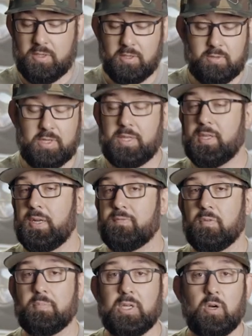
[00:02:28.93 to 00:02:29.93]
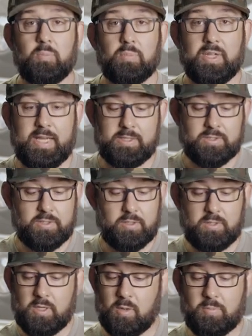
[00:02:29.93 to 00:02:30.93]
You can do anything from gill plates
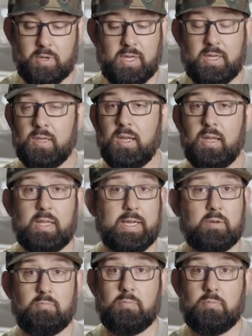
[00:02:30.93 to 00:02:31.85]
to, putting like